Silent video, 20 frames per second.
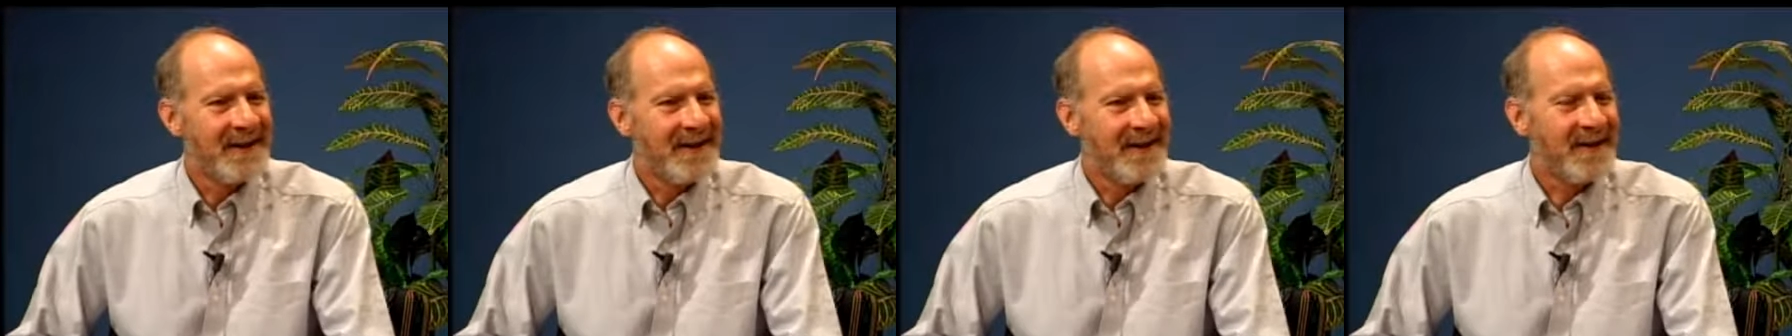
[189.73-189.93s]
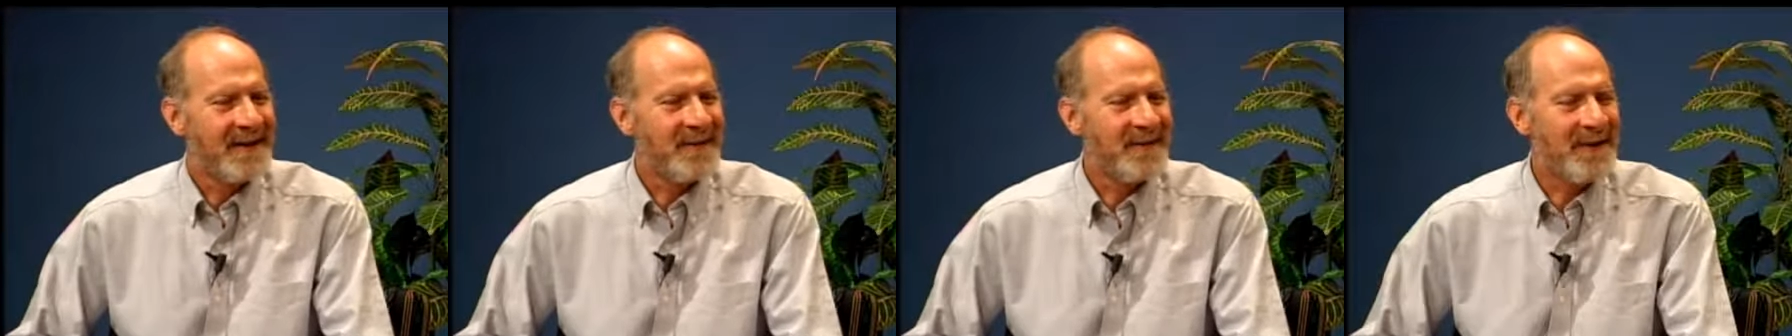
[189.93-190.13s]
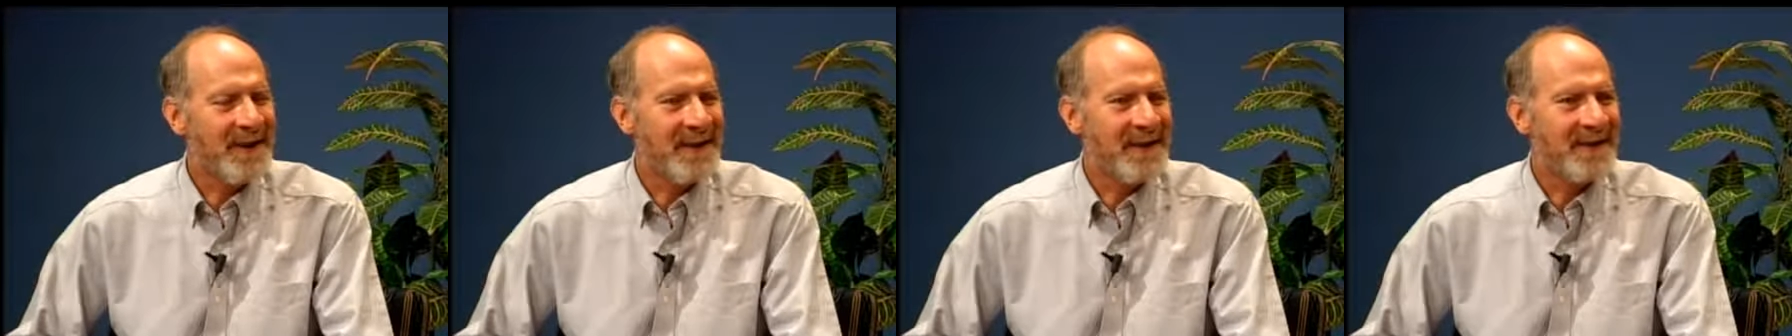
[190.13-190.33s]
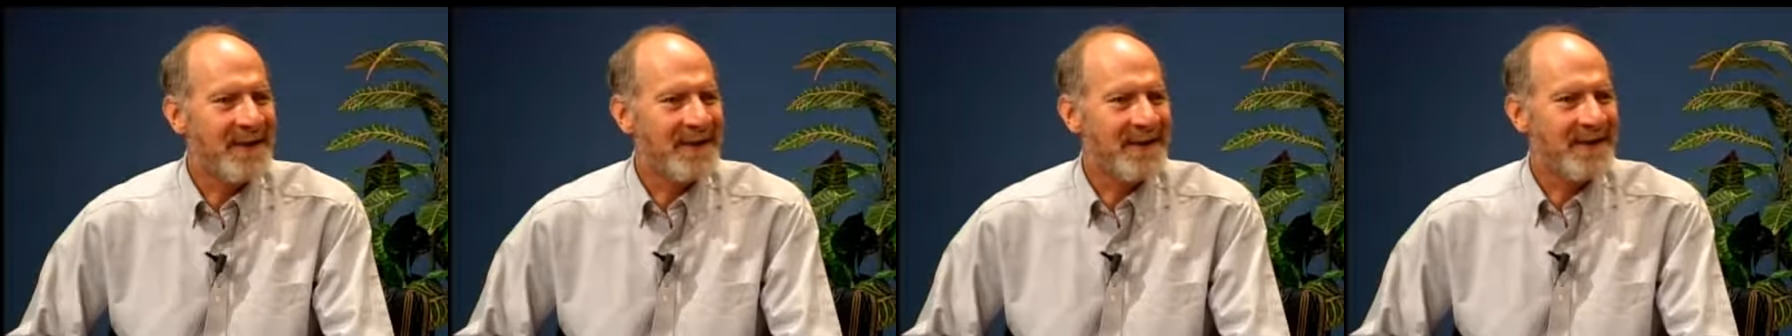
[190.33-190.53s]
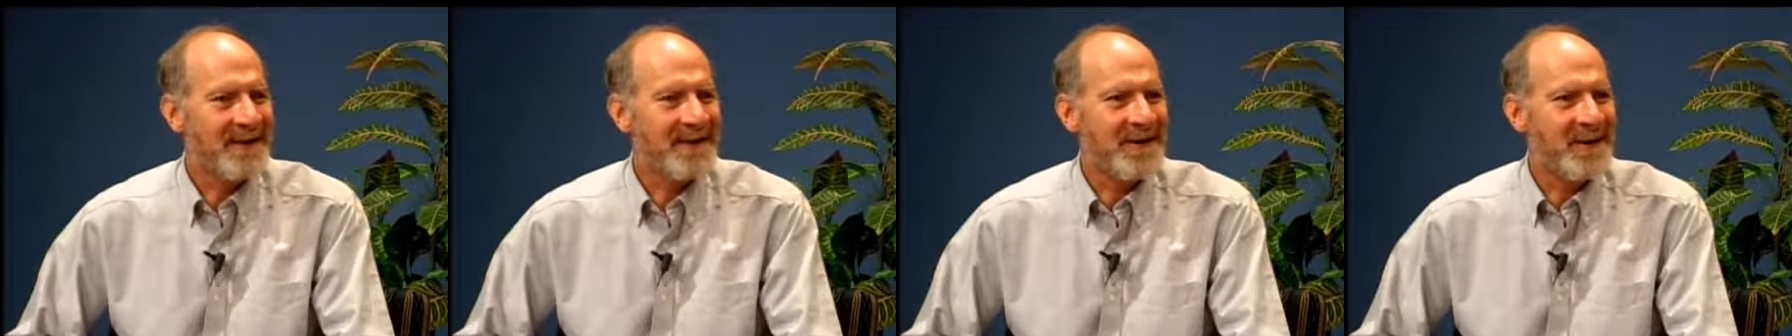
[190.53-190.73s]
in
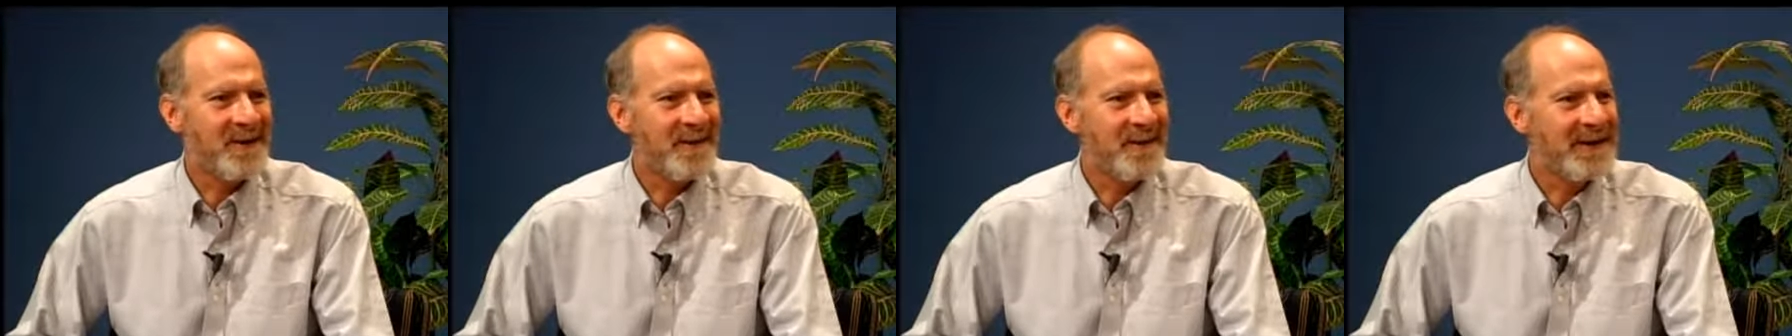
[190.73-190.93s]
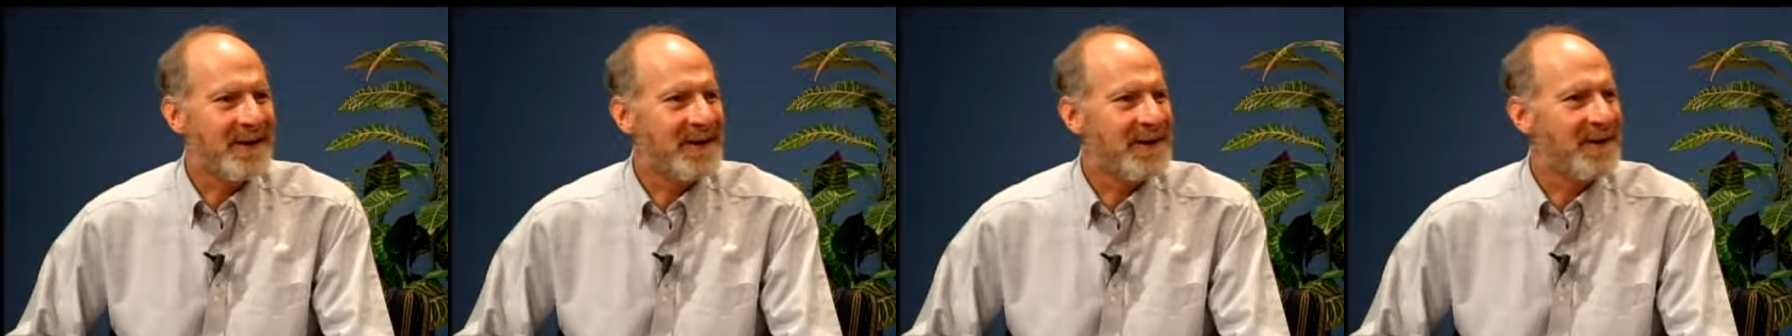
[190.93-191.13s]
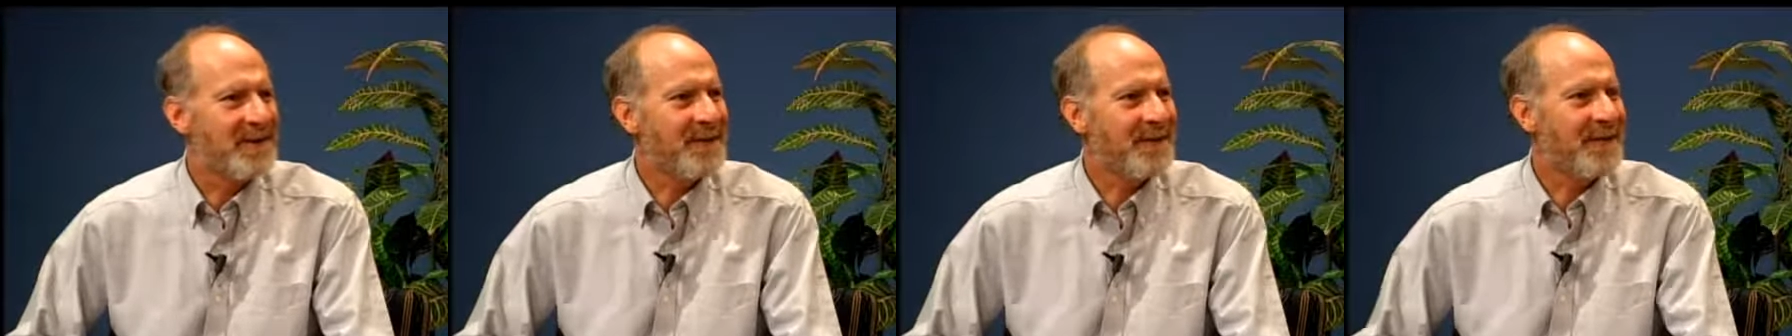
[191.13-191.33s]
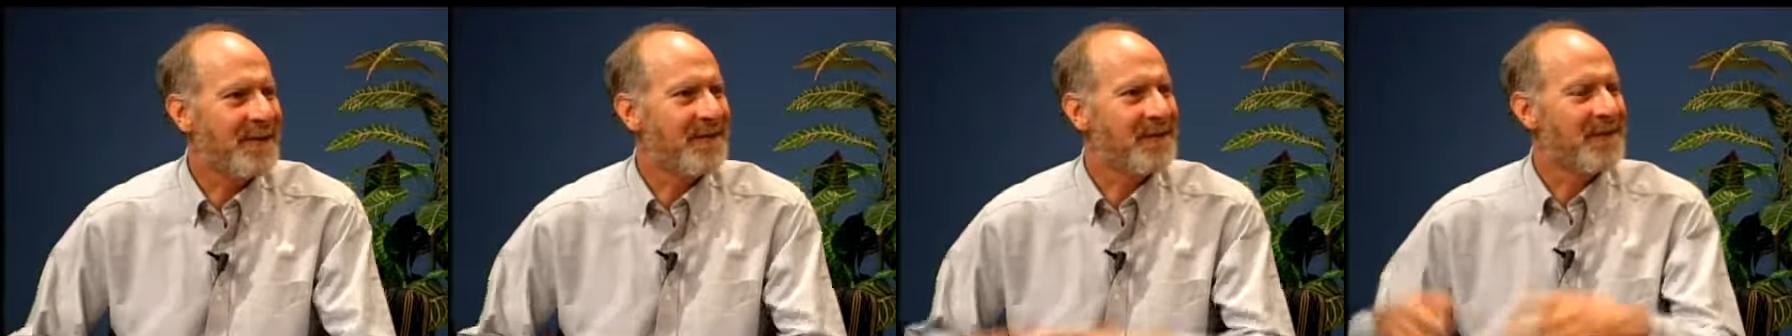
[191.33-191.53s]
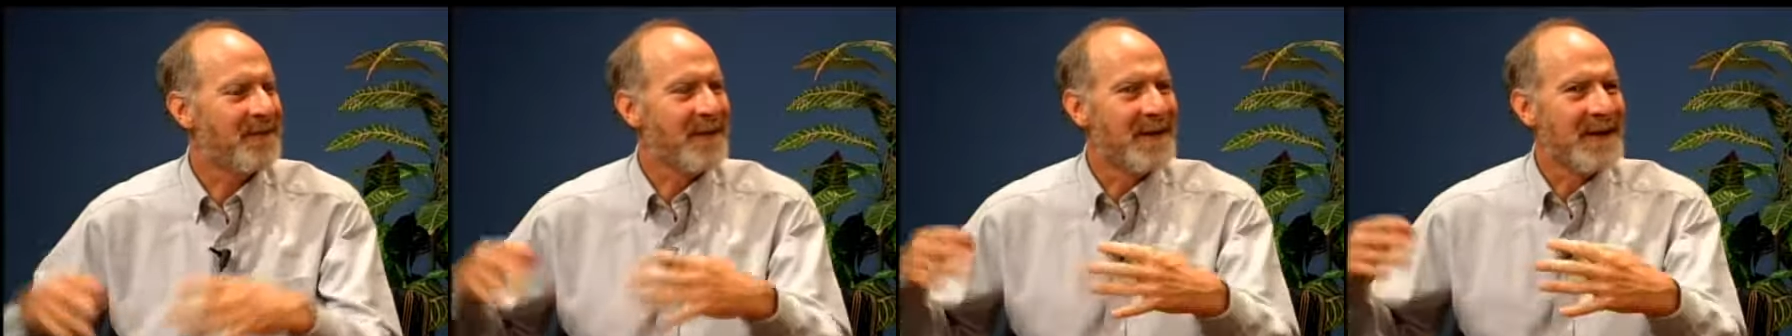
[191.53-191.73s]
writing. There's so many different